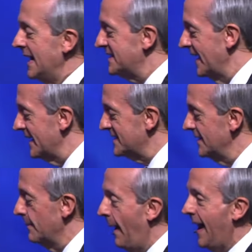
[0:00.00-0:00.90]
He said
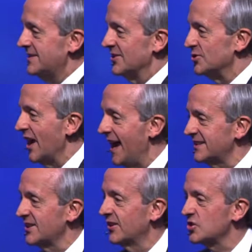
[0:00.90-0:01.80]
it's in the passage,
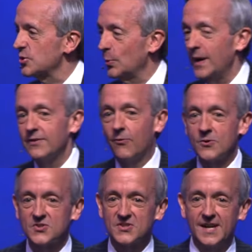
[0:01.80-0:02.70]
Exodus three,
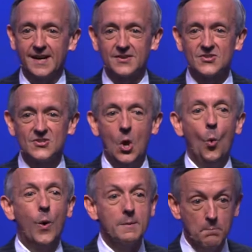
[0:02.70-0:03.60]
verse six,
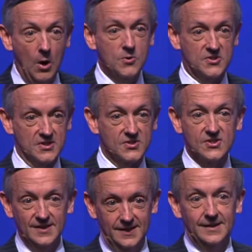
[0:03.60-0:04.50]
when
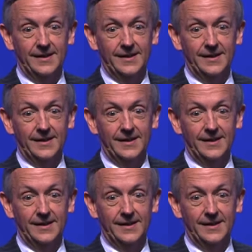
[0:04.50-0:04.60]
Moses,